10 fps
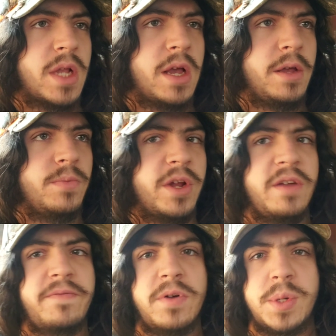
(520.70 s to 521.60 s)
And when I
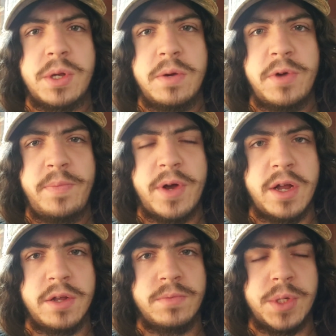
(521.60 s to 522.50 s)
had first come up
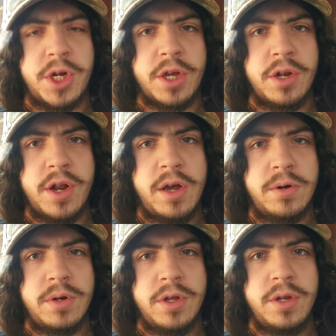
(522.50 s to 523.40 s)
on it and was checking it
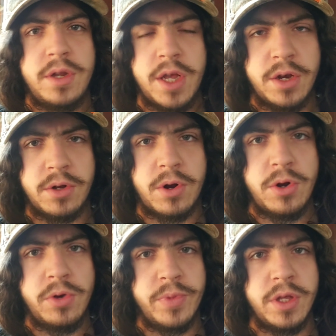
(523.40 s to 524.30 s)
out, it hadn't
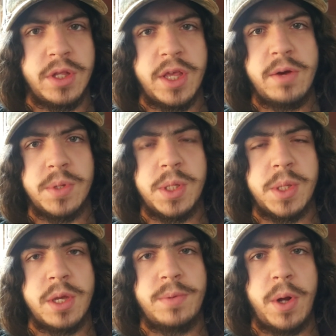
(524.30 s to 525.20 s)
occurred to me that that was the
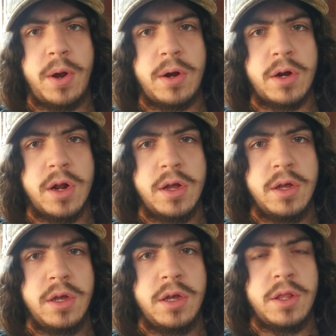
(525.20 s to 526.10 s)
same car
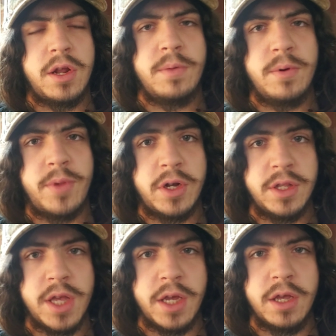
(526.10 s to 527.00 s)
that I'd been bugging
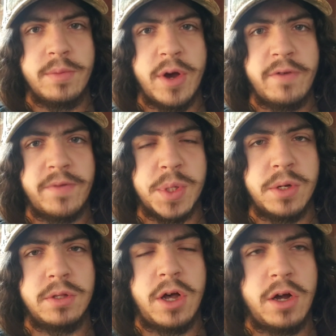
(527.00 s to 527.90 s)
that kid about for
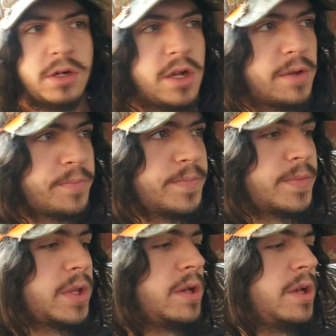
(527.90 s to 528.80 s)
so long.
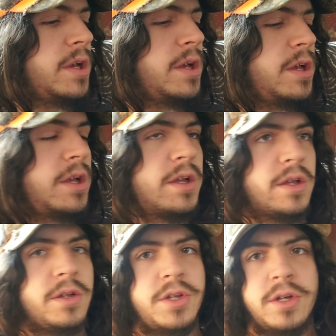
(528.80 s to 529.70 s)

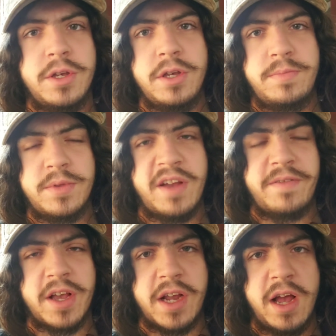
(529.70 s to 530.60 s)
Until he left
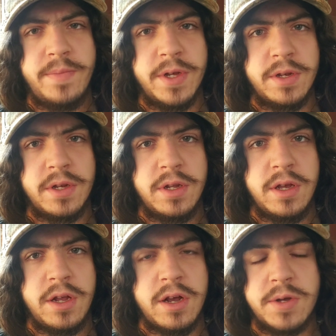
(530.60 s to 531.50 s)
that comment.
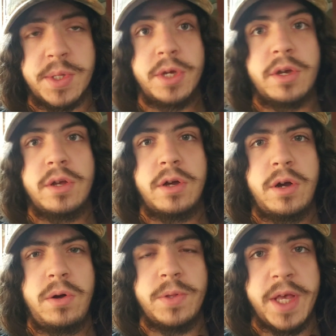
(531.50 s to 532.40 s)
And I was like,
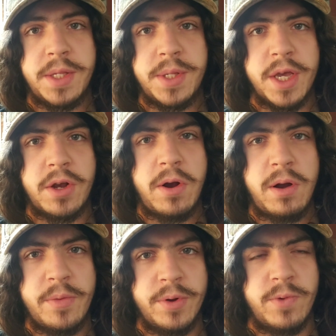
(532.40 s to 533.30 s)
oh, that's that car
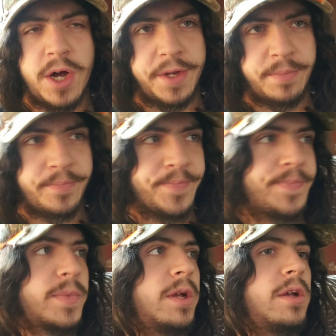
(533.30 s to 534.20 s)
I've been wanting.
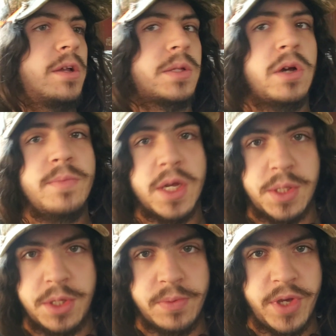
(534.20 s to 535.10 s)
So I
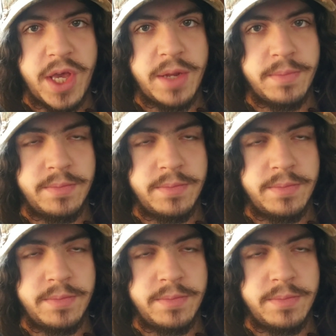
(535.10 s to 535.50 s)
messaged him again.